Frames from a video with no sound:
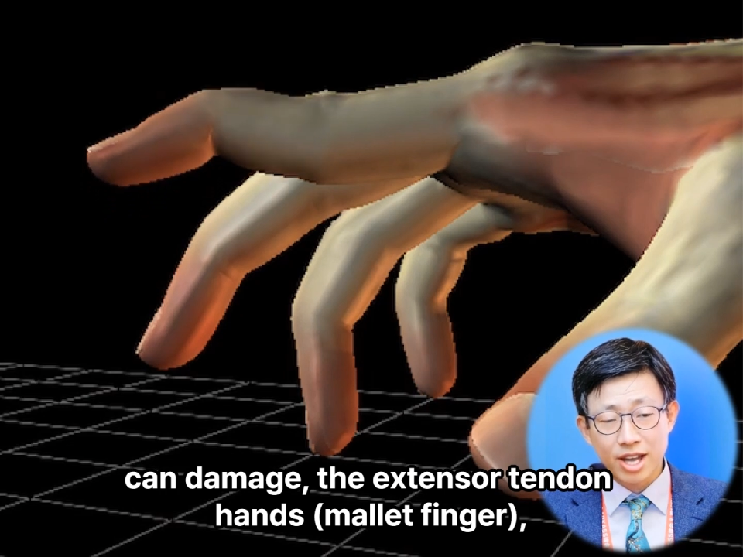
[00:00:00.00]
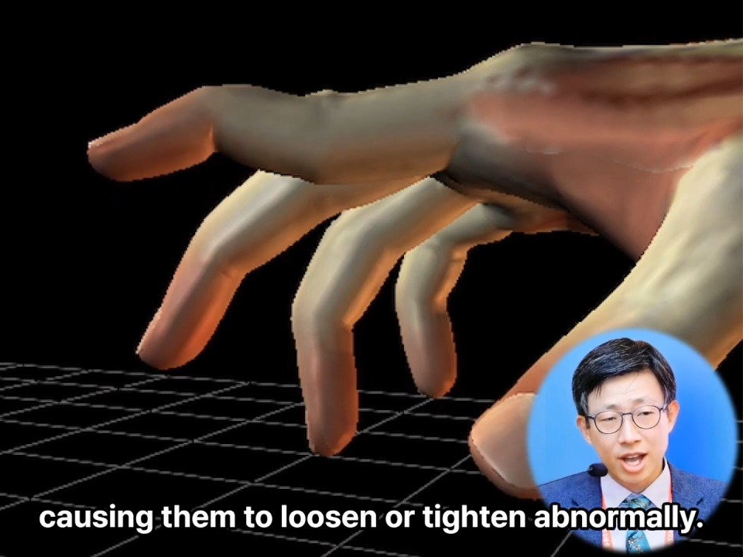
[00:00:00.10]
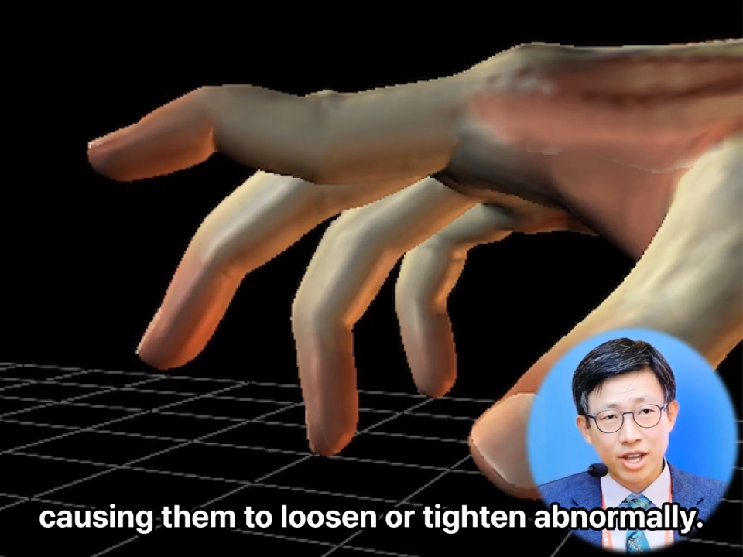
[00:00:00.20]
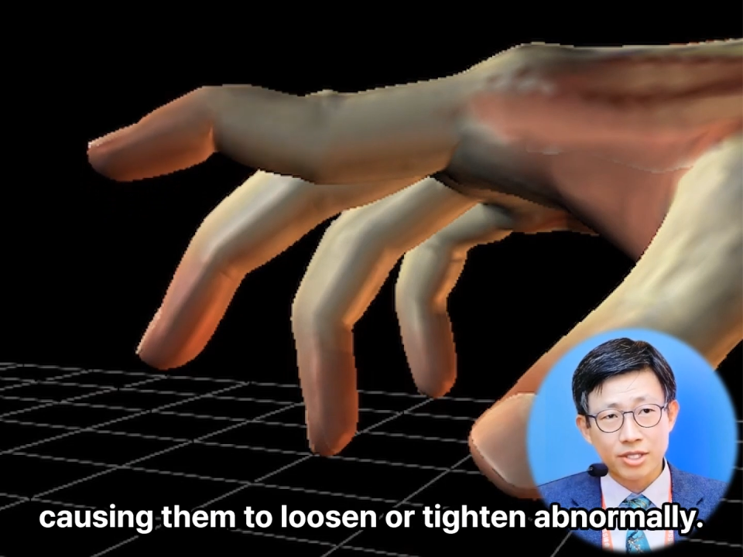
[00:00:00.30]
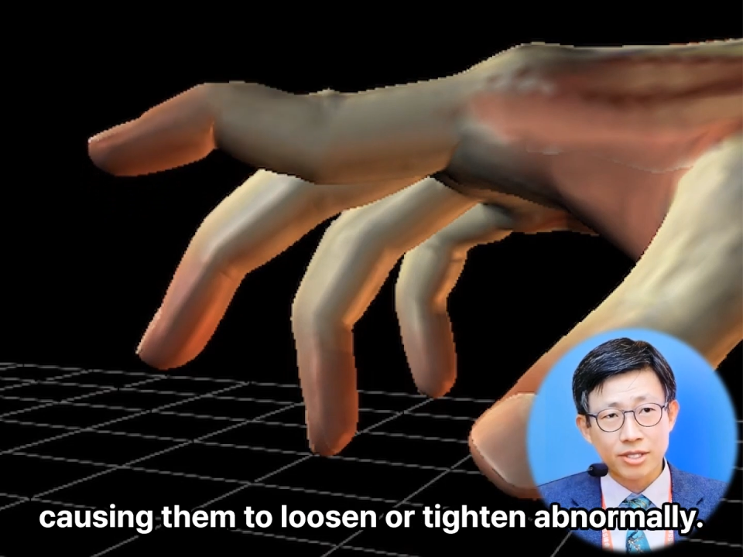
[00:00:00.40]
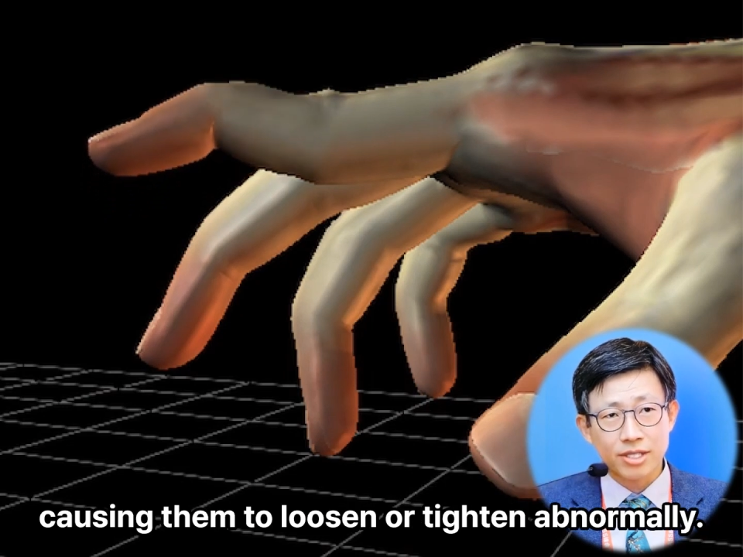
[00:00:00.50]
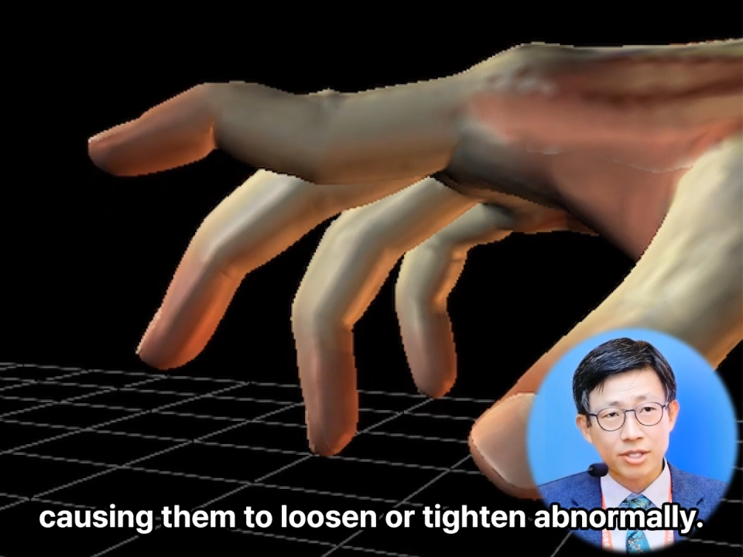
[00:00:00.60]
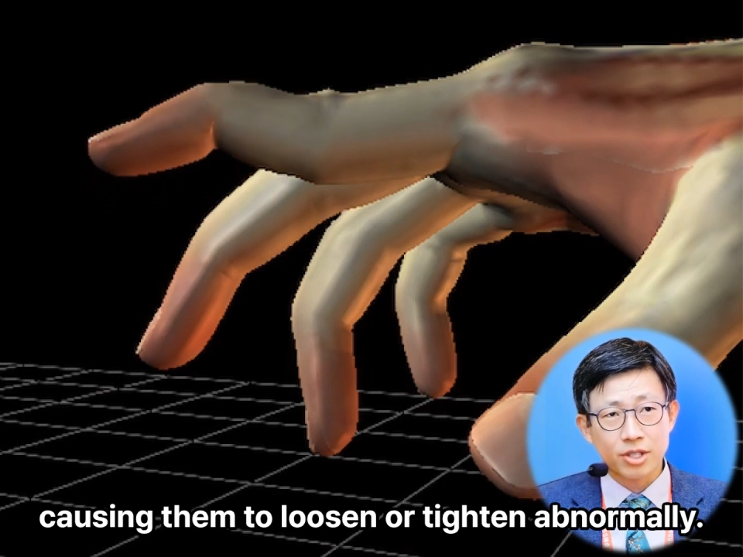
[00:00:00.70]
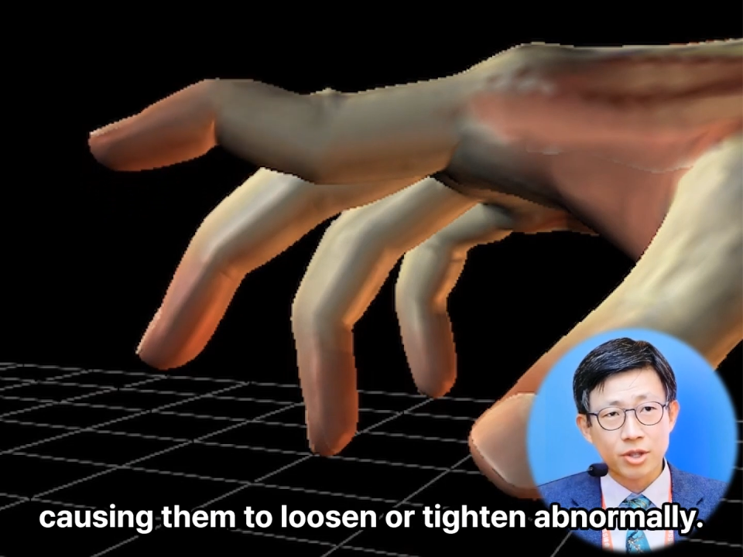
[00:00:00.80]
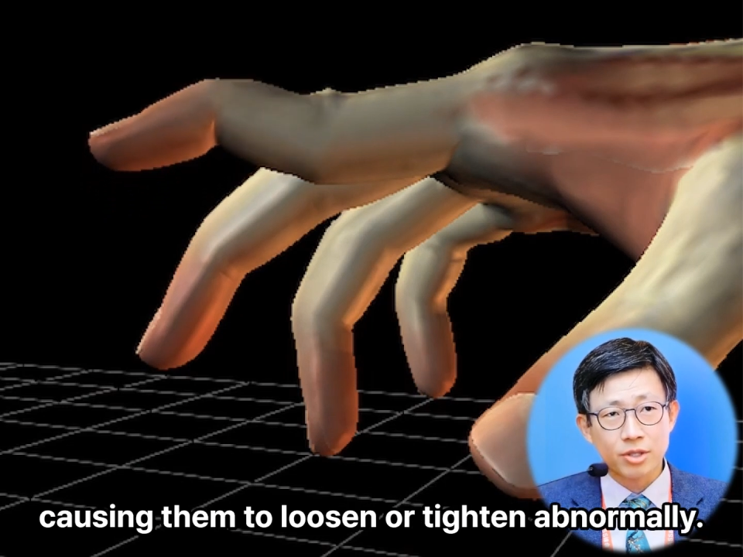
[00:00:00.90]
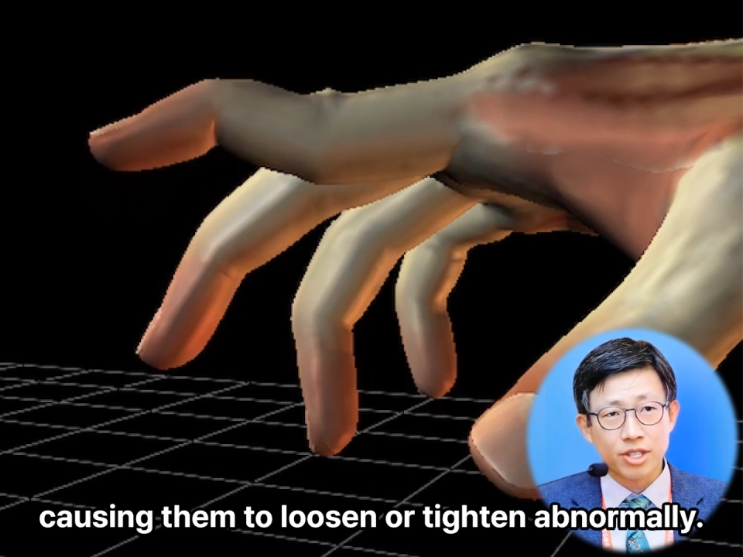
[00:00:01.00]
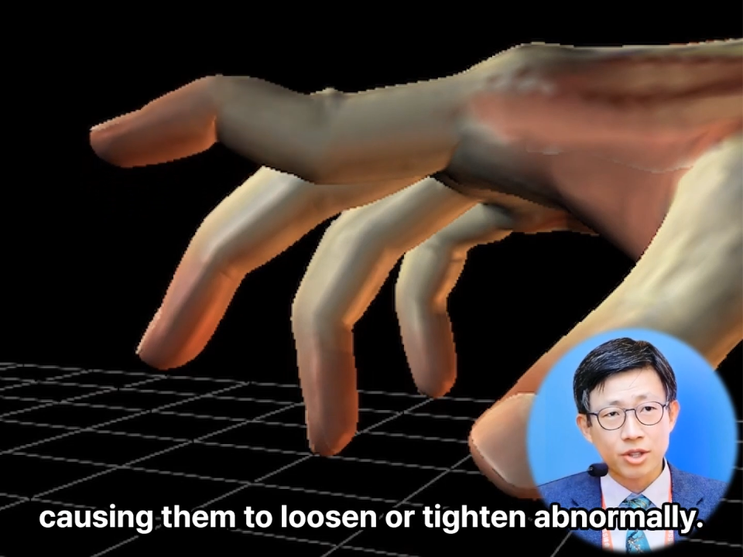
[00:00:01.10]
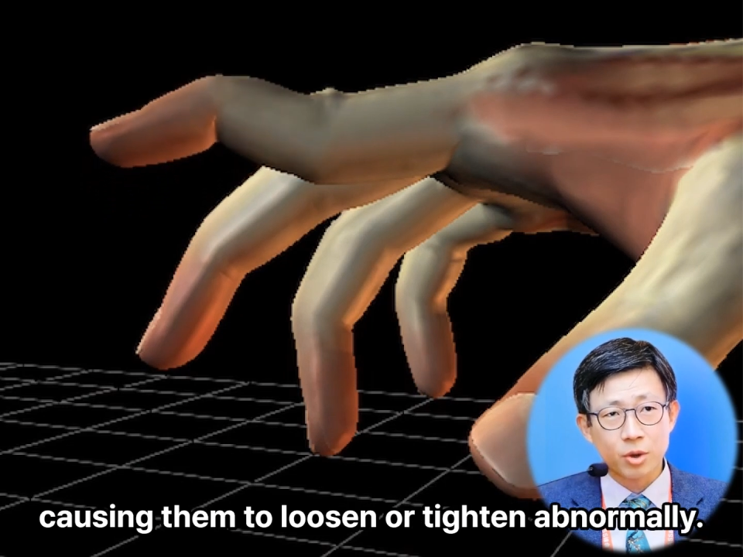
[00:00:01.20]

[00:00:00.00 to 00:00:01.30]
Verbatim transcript: causing them to loosen